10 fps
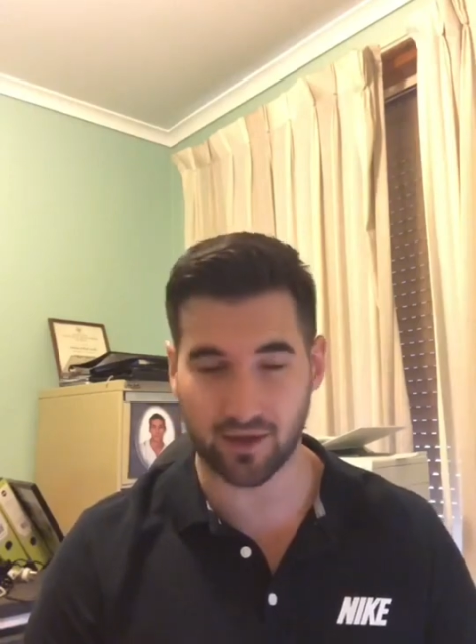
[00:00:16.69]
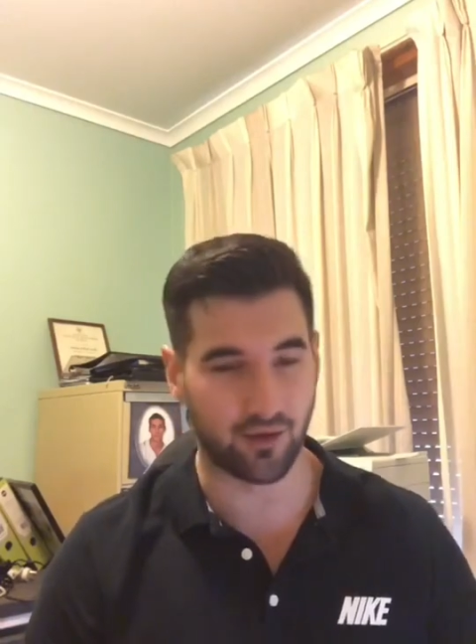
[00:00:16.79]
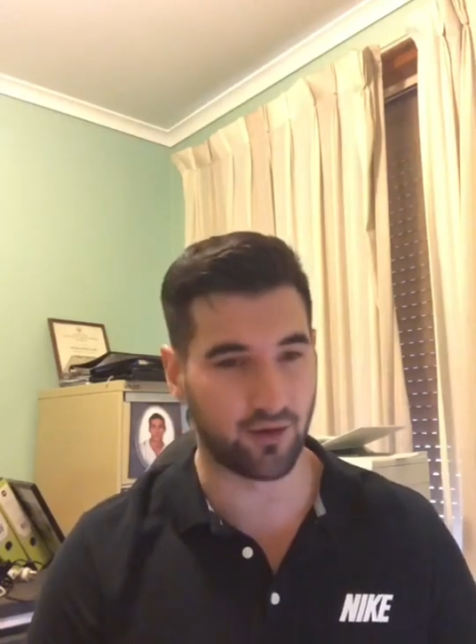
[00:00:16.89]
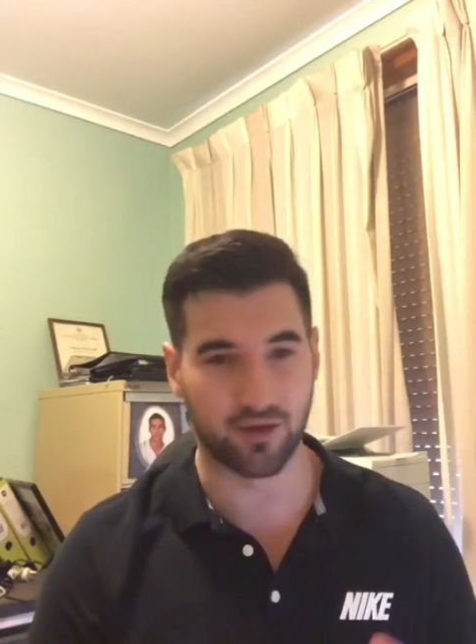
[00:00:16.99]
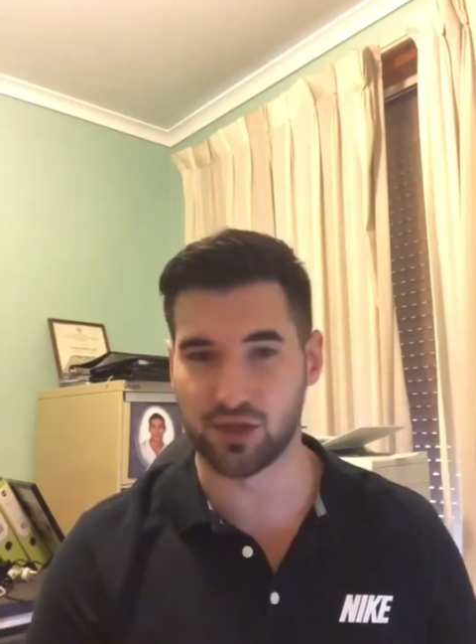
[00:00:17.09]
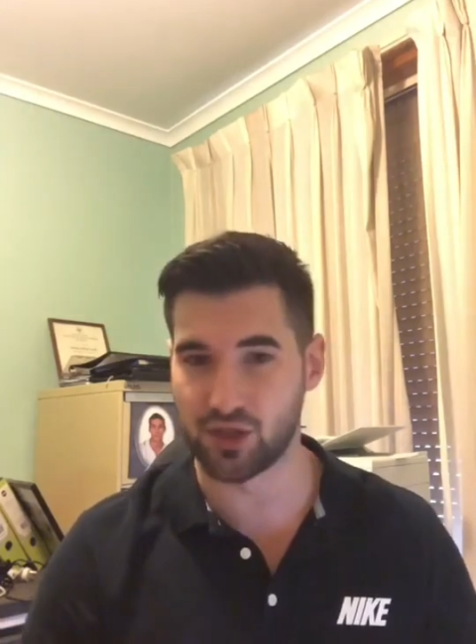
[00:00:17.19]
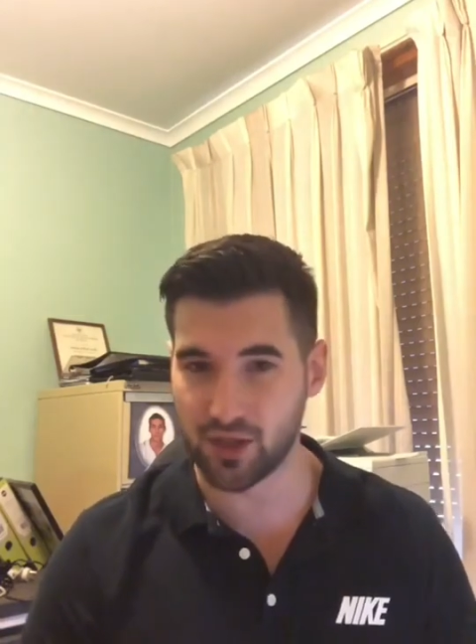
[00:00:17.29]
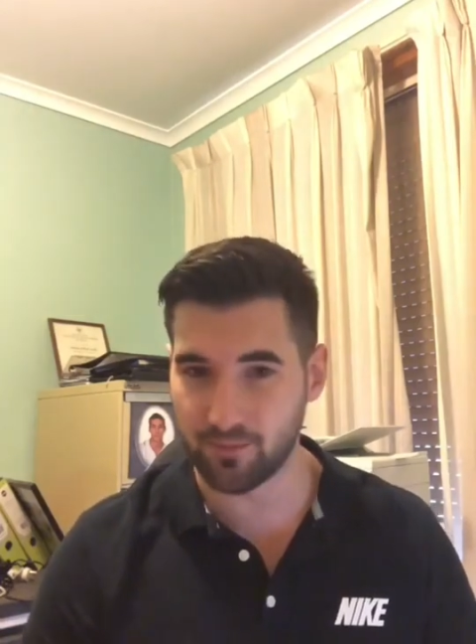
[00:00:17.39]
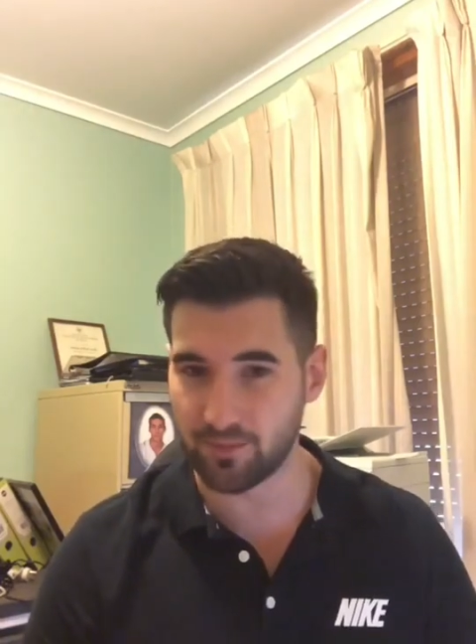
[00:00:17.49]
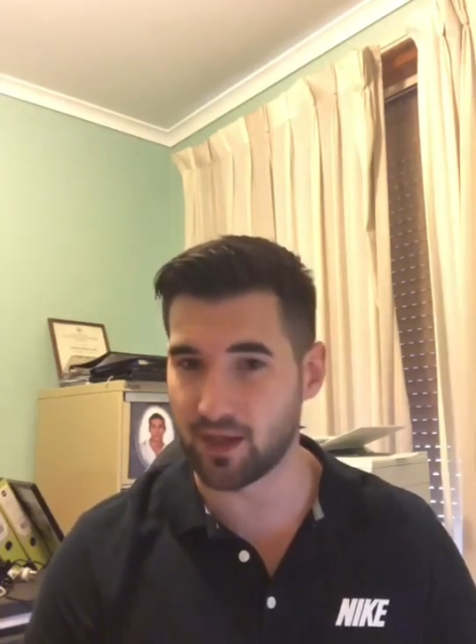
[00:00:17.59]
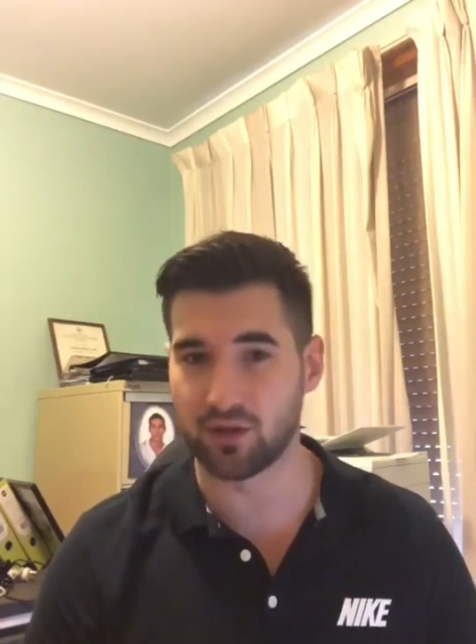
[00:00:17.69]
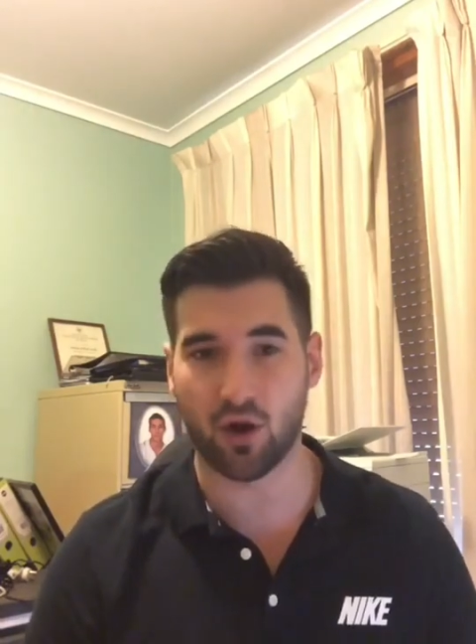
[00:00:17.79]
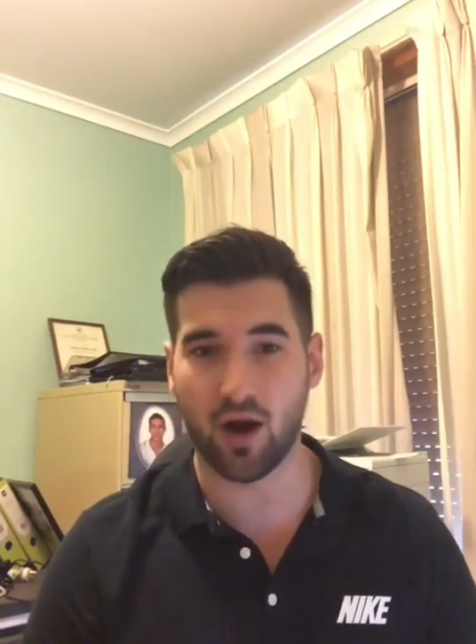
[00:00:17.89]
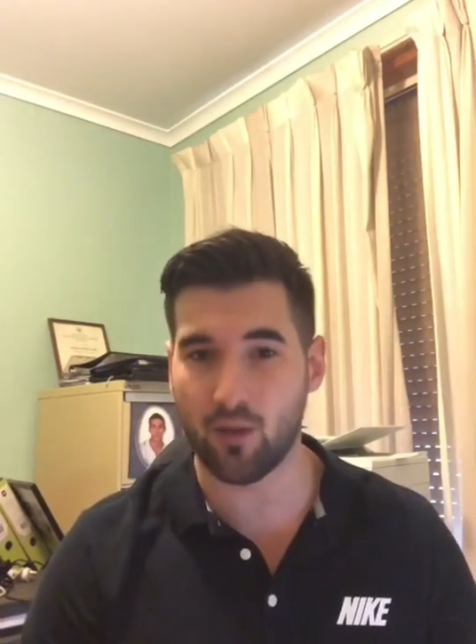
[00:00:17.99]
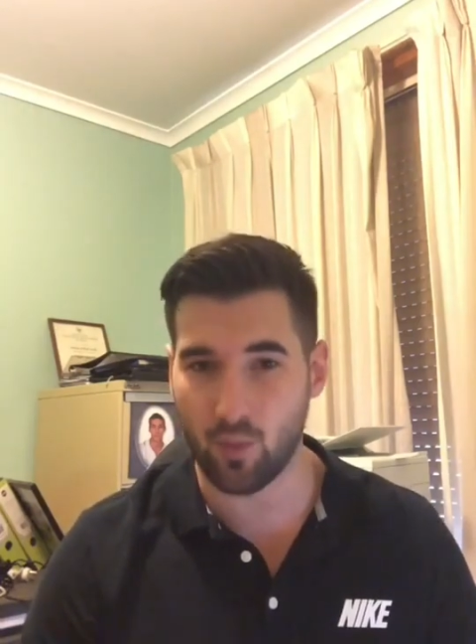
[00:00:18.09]
they go to the gym, they
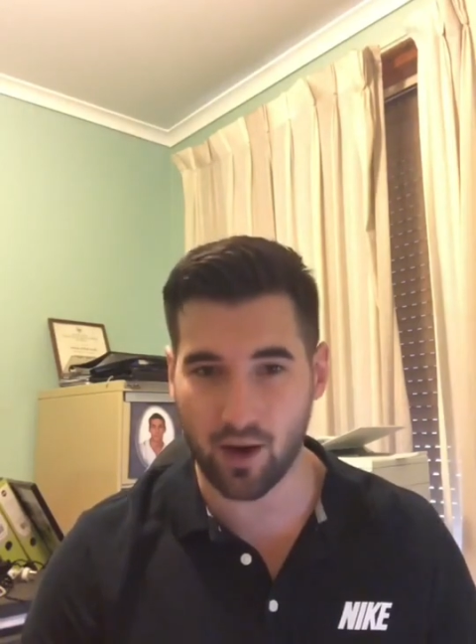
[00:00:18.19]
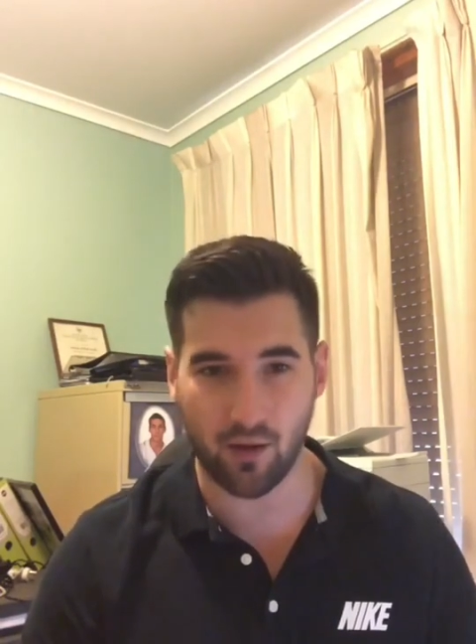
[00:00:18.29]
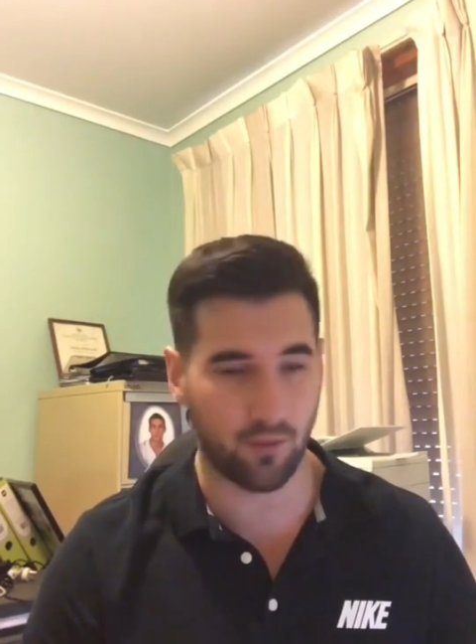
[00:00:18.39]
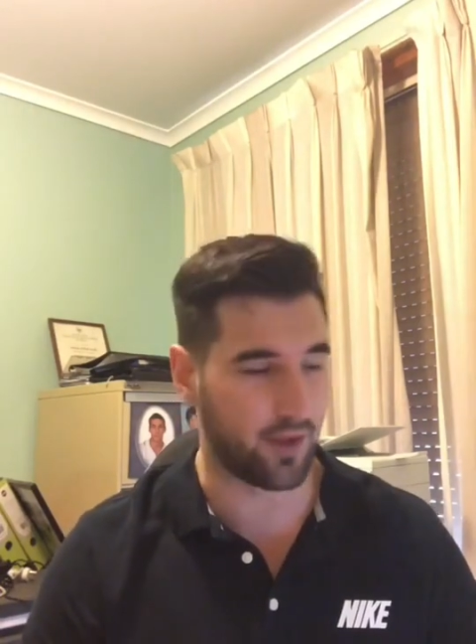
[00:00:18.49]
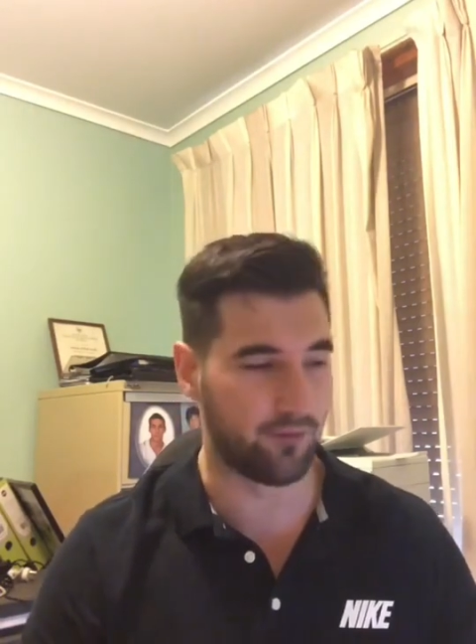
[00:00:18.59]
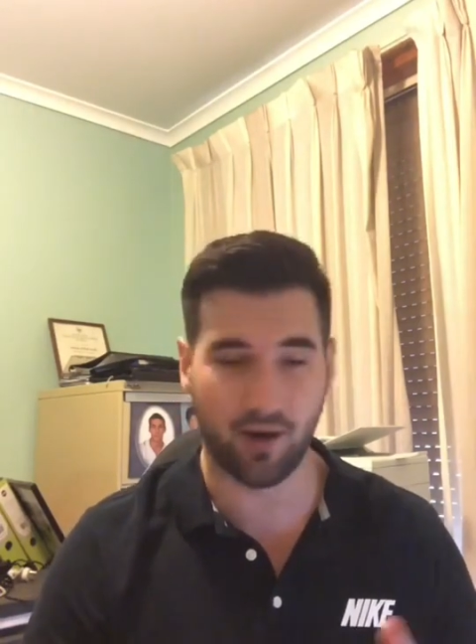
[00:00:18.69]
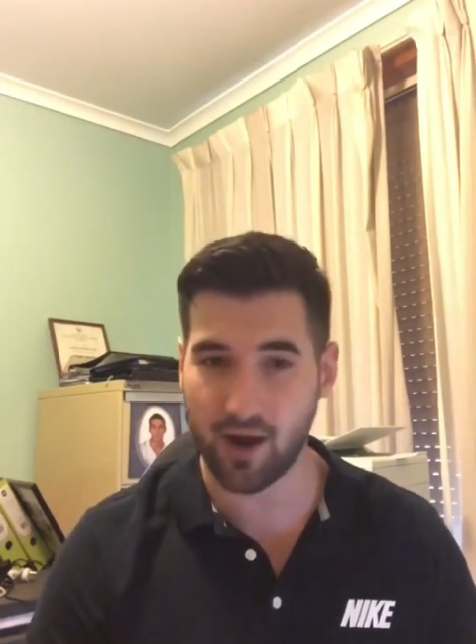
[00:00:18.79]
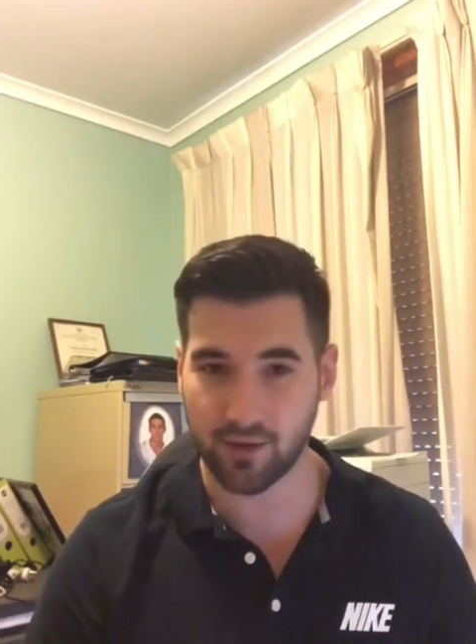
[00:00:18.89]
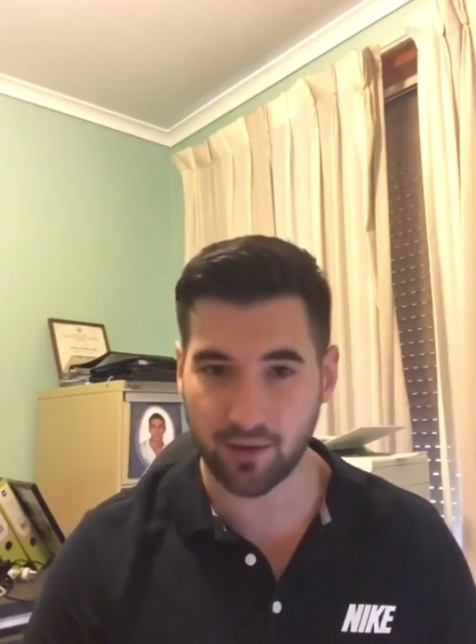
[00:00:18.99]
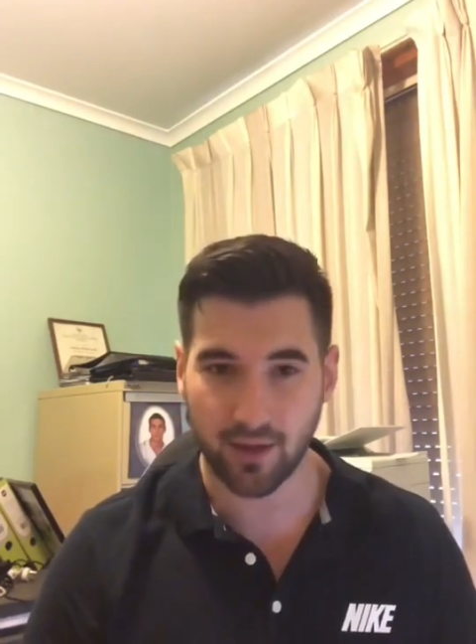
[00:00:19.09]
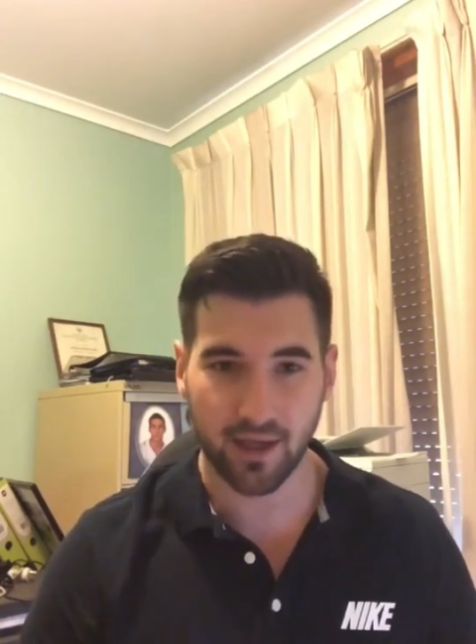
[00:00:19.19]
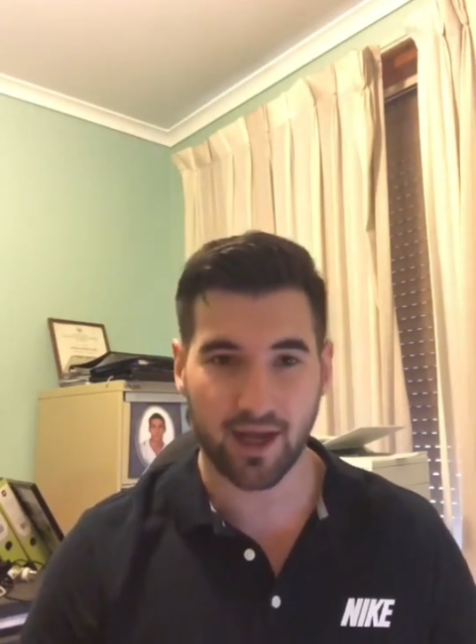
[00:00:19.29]
diet well, they run,